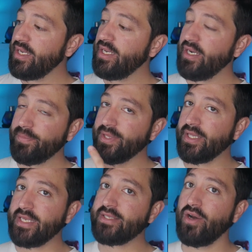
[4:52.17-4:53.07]
hit up the
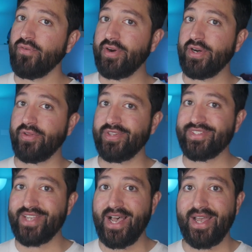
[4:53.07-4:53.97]
links over here on
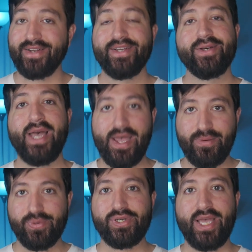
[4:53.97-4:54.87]
this side,
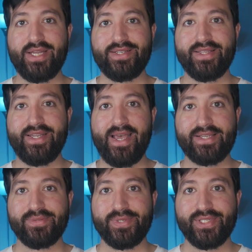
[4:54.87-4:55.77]
and we'll catch you in the
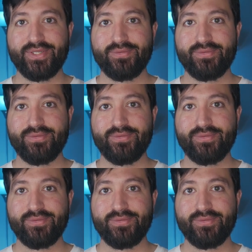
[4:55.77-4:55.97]
next one.